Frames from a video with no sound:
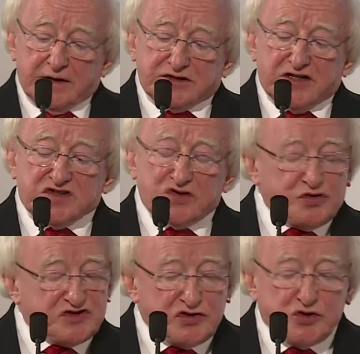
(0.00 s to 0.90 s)
and I
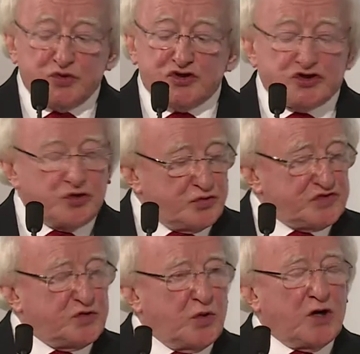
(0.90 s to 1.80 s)
so salute
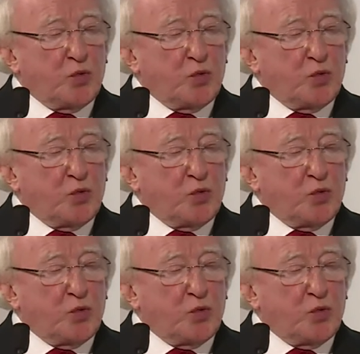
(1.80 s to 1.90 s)
those who